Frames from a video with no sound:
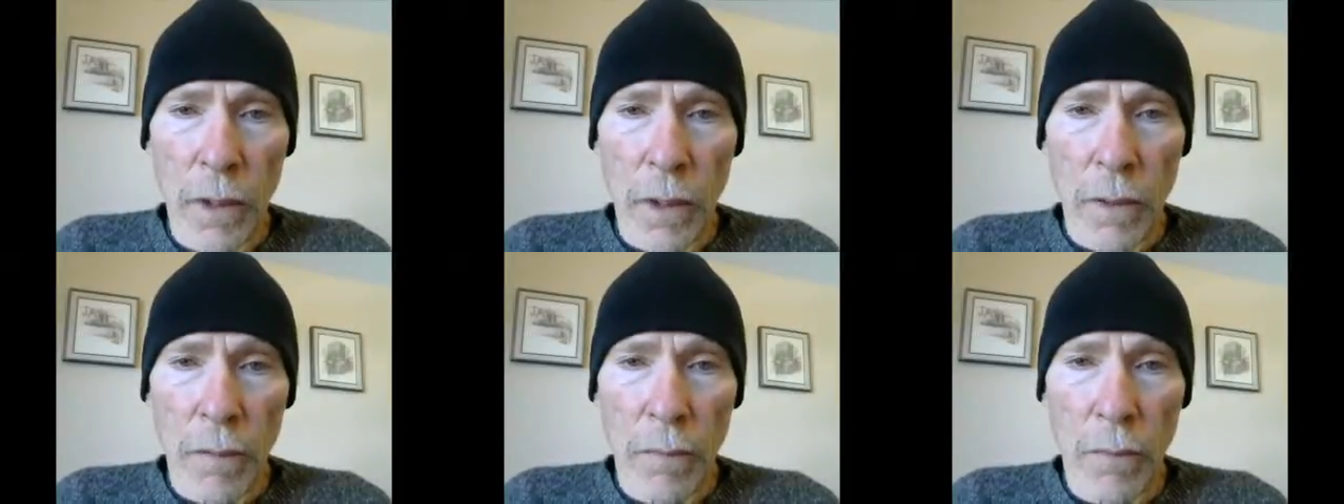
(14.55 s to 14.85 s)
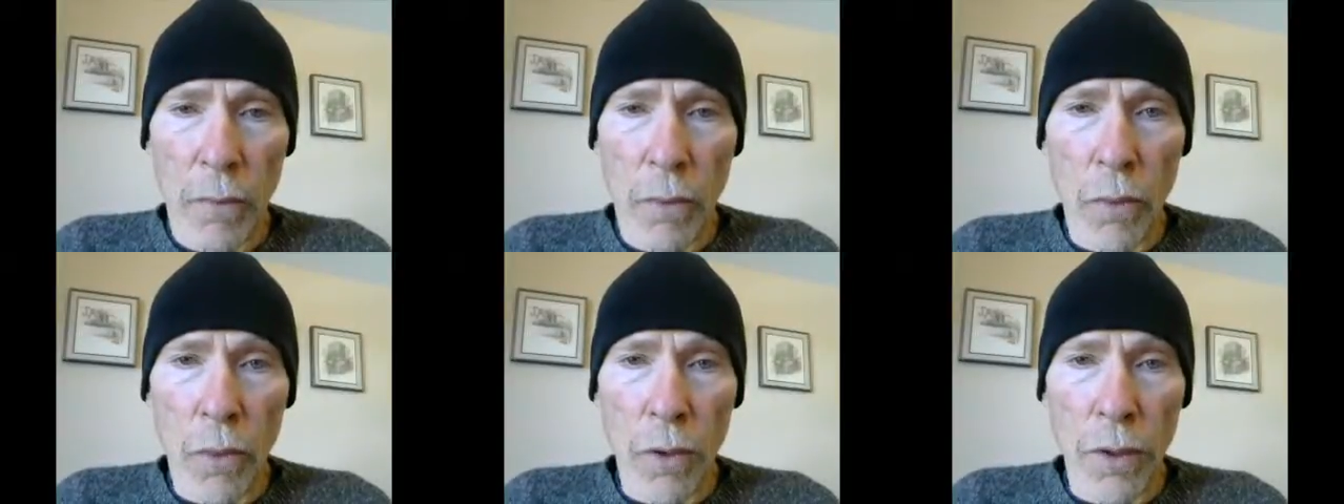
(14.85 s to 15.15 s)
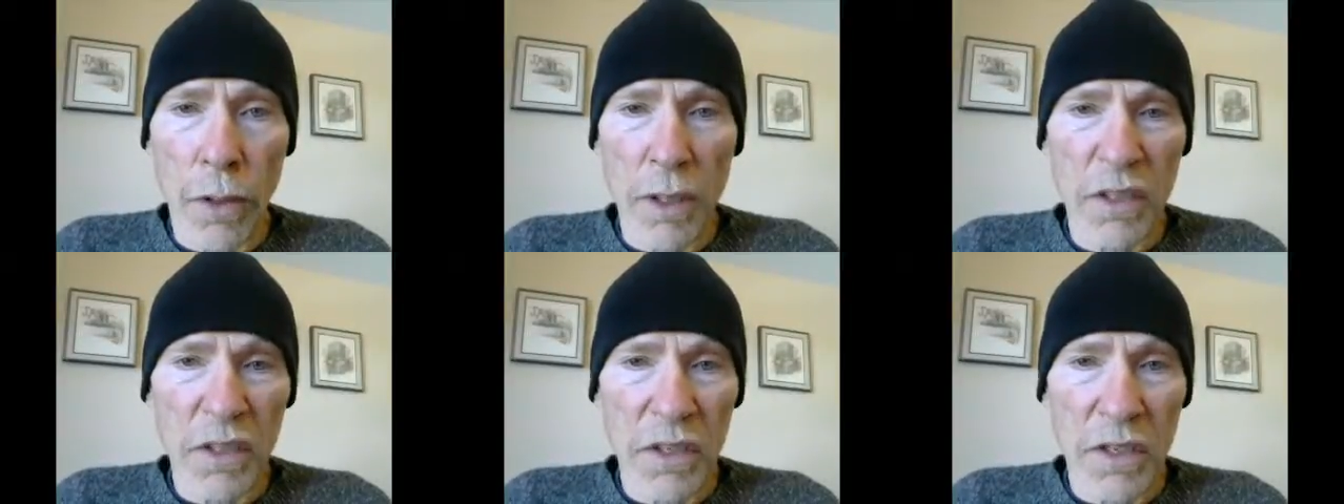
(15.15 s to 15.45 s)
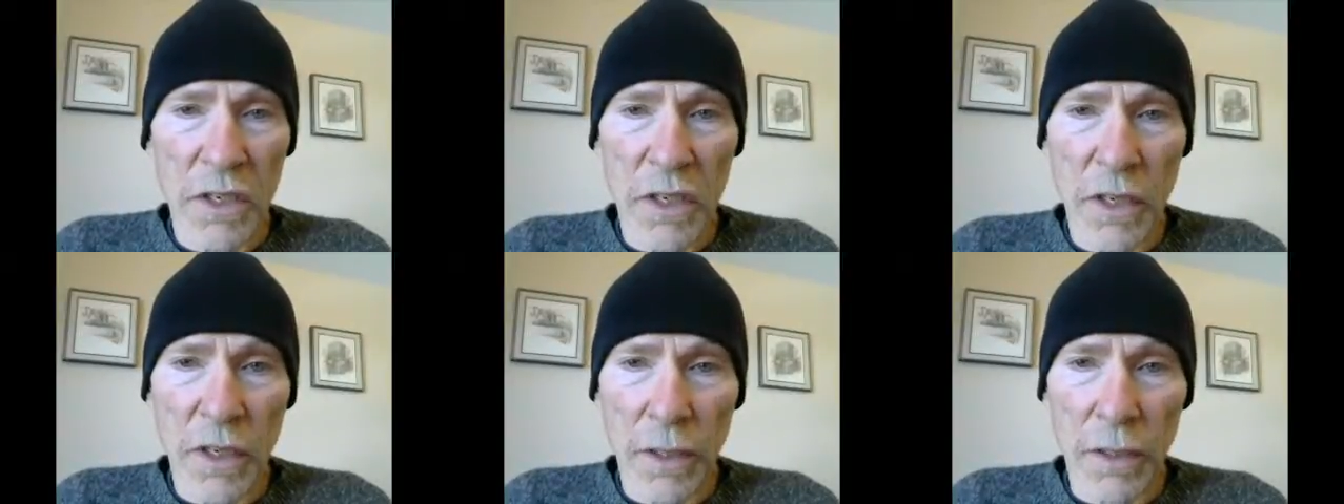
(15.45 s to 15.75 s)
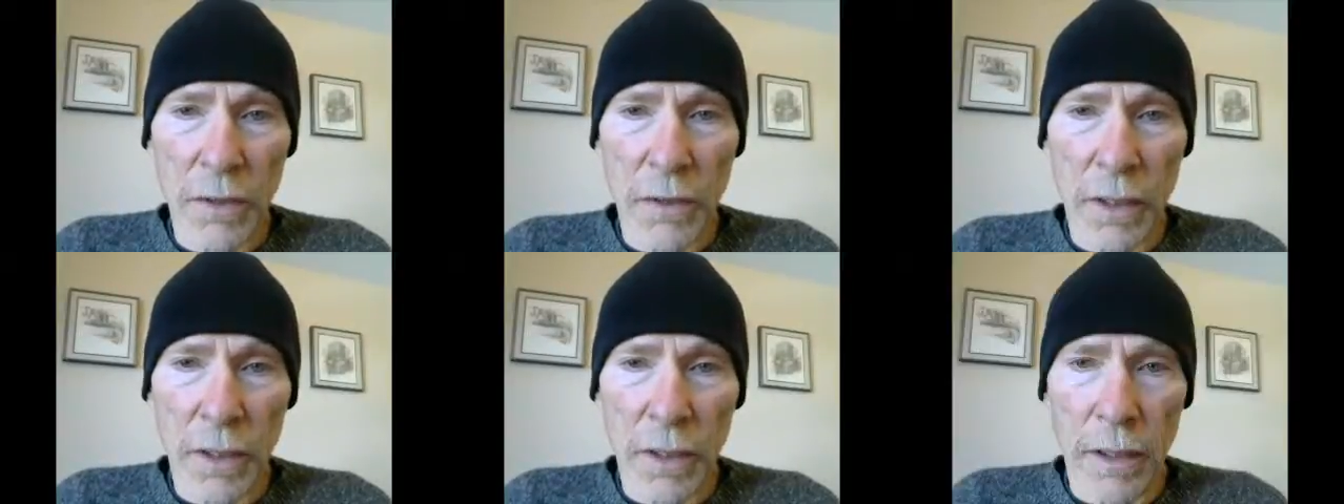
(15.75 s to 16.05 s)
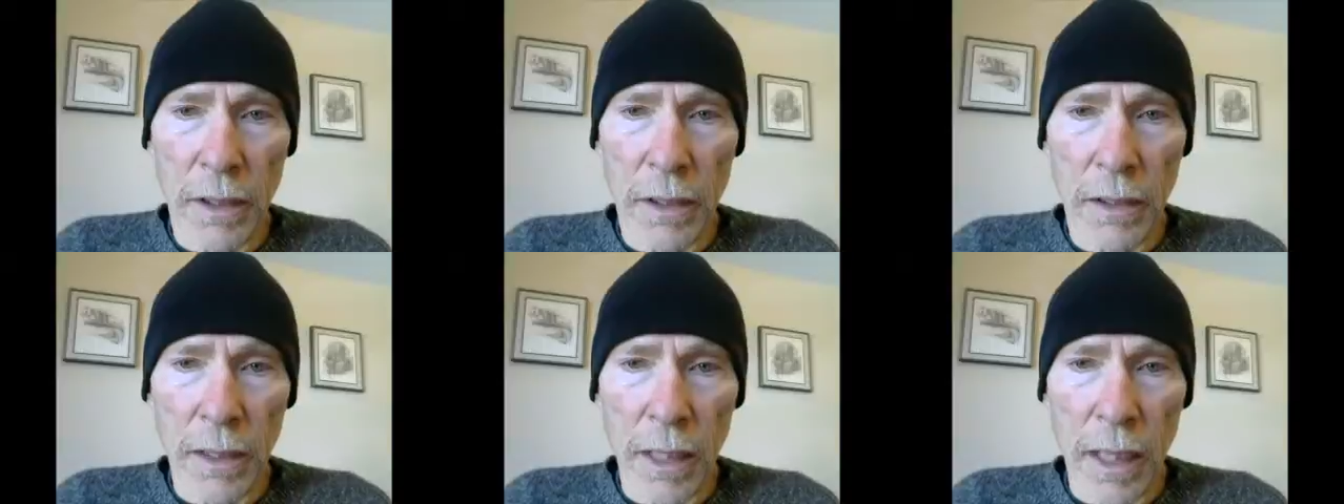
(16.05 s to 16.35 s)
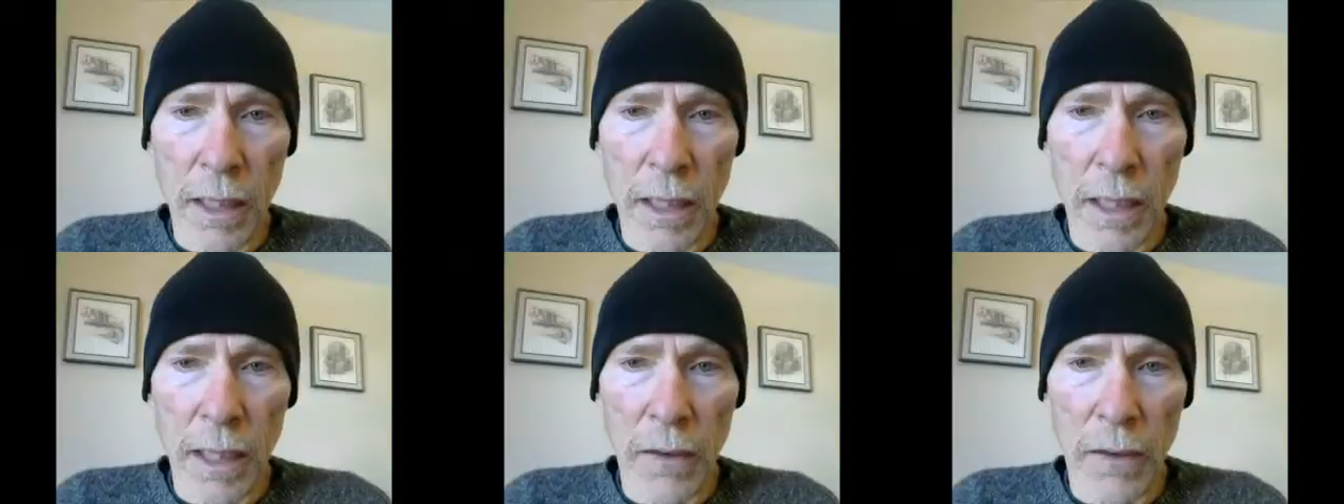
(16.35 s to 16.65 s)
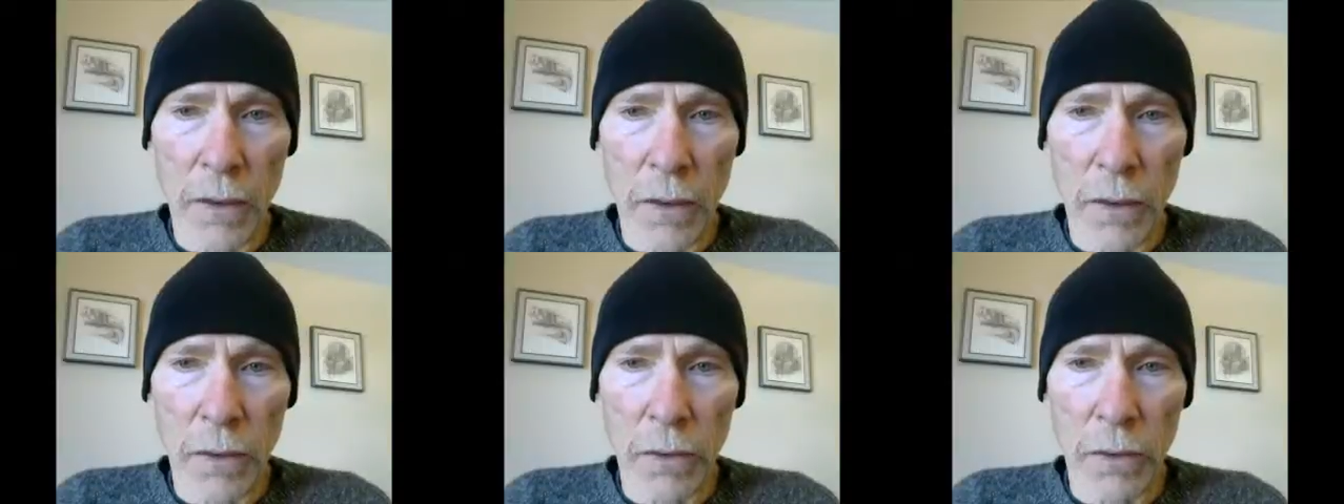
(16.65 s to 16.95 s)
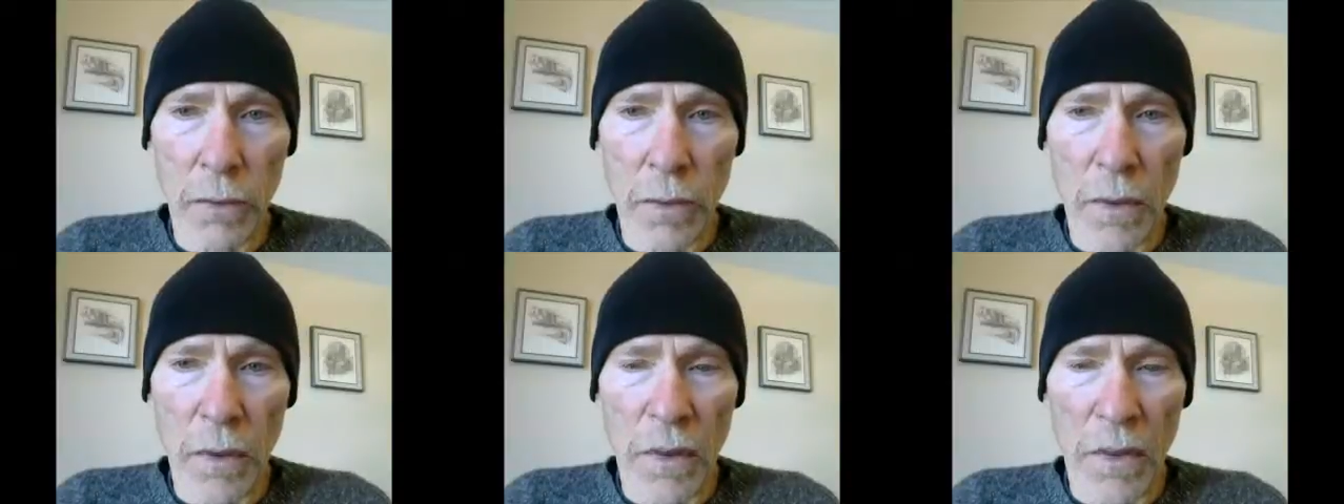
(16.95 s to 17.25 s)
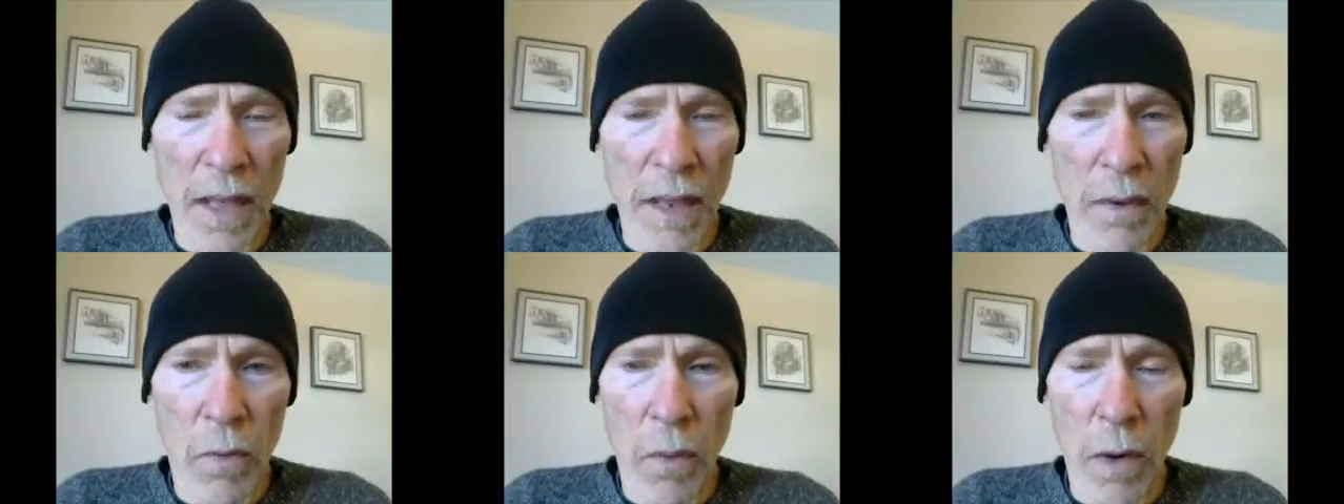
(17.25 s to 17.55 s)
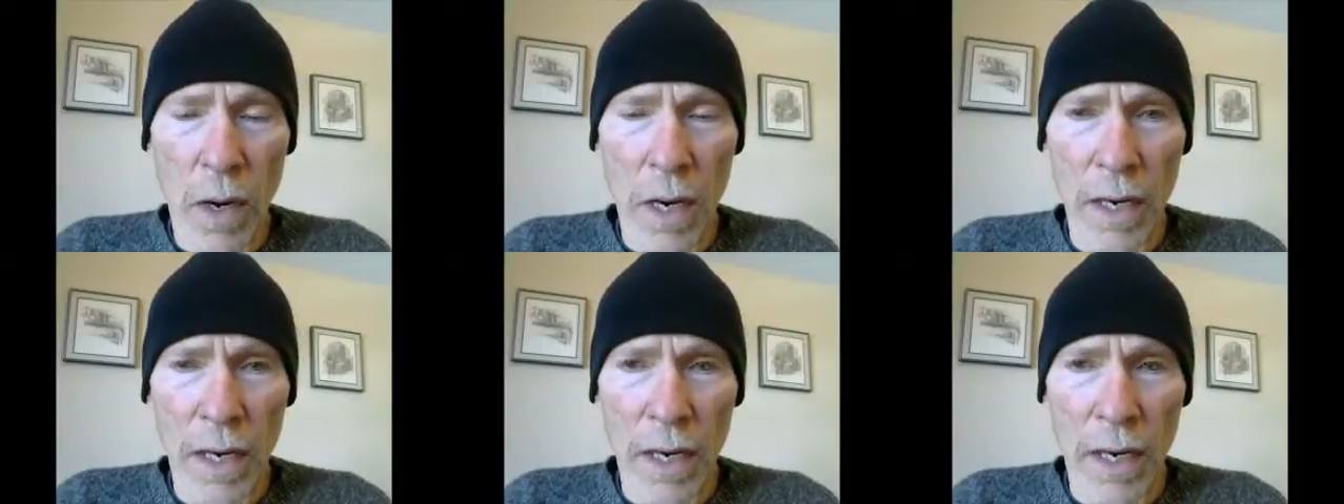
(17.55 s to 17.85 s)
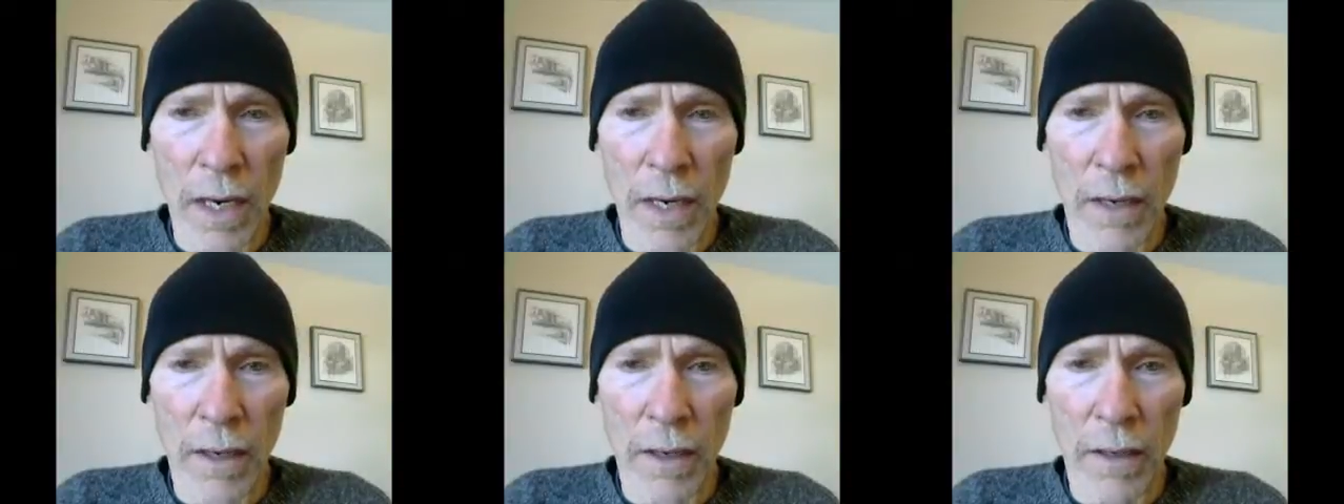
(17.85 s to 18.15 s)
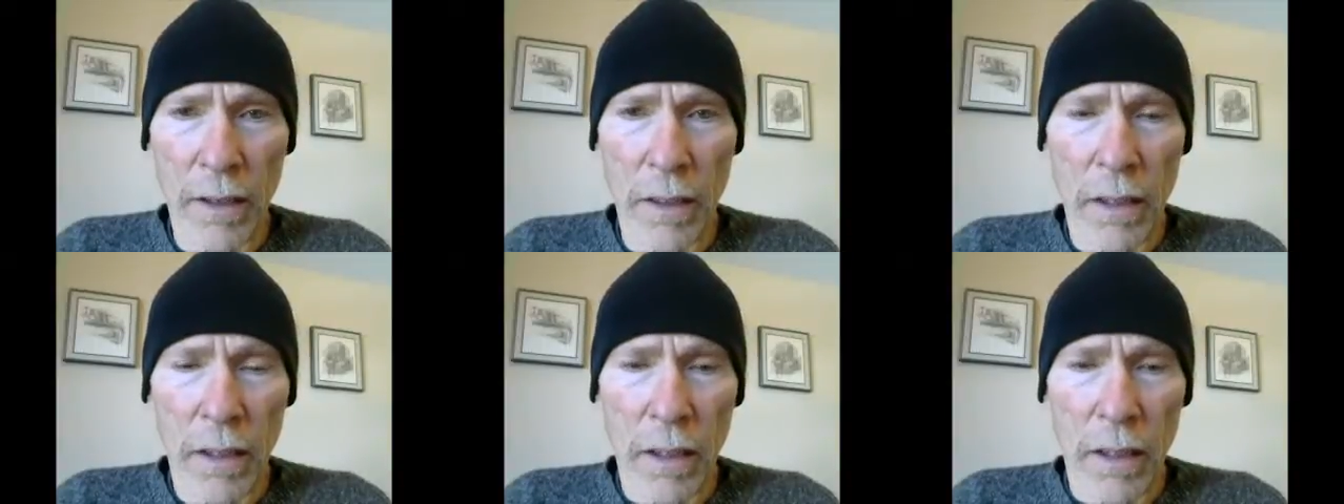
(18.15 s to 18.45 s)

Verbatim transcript: Born as children, not like those with that white hair,